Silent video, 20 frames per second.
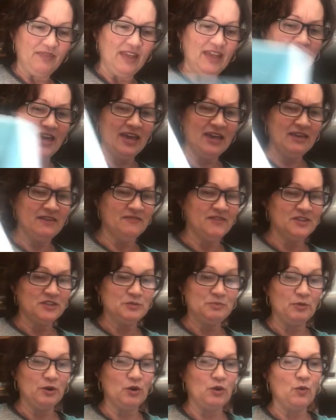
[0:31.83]
Okay, if
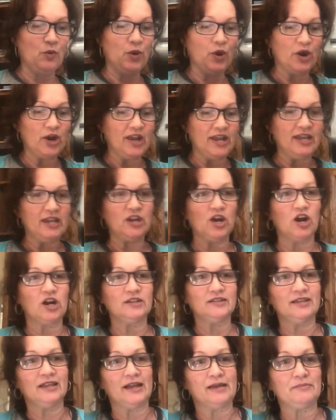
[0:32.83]
this book were in our
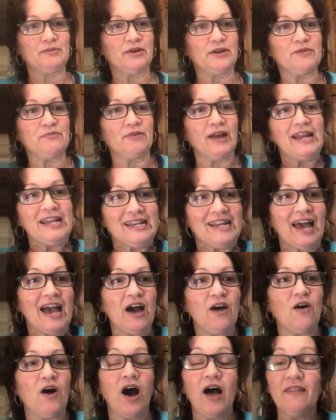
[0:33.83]
library right
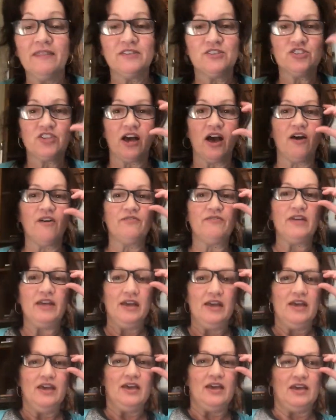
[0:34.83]
now on the shelf,
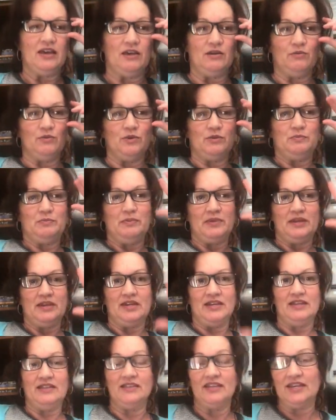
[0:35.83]
it would
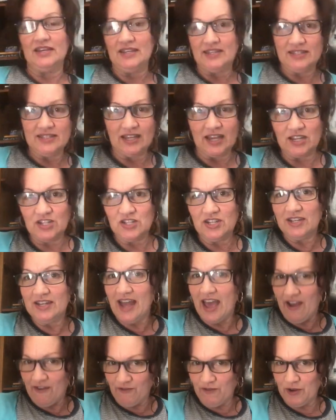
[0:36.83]
be in the E section,
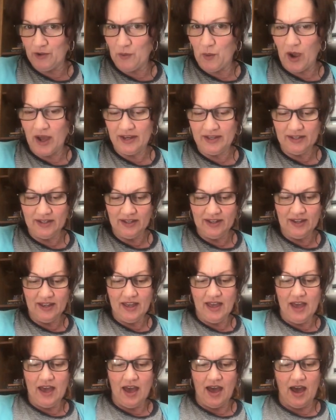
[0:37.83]
everyone.
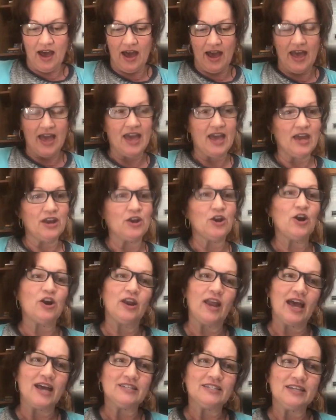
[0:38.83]
And her
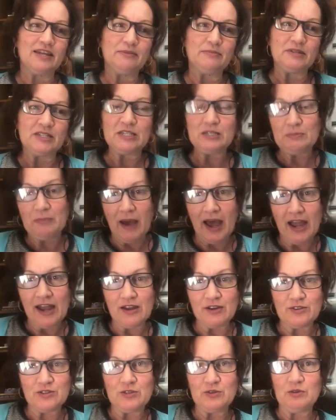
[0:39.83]
last name is
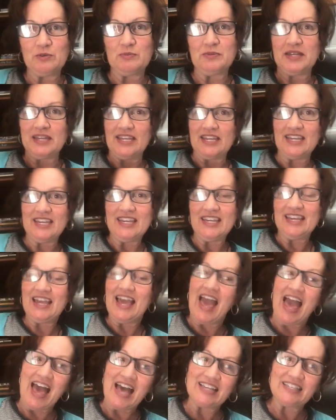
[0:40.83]
Spires, so it would be
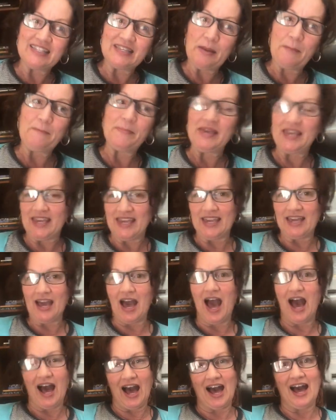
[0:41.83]

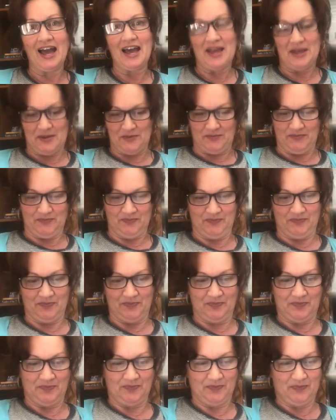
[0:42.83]
E-S-P-I.
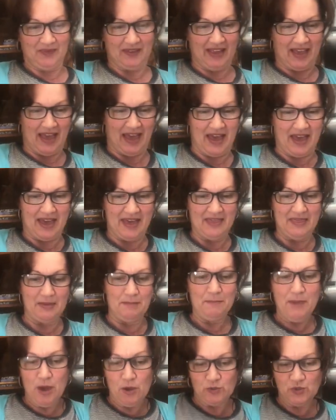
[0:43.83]
Okay, The
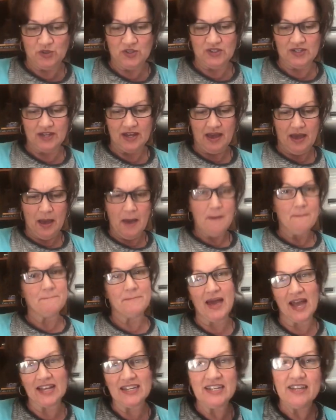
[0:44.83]
Most
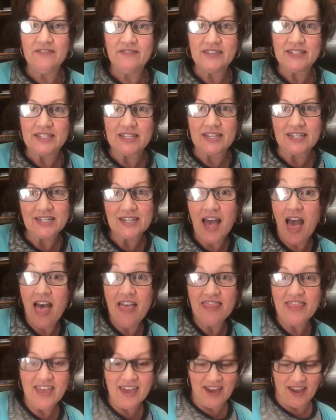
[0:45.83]
Magnificent
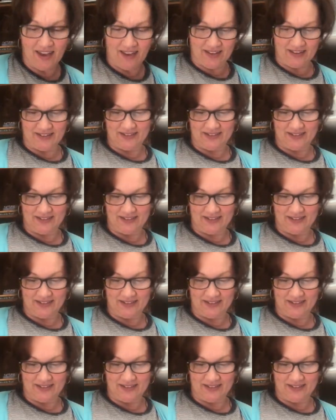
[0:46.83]
Thing.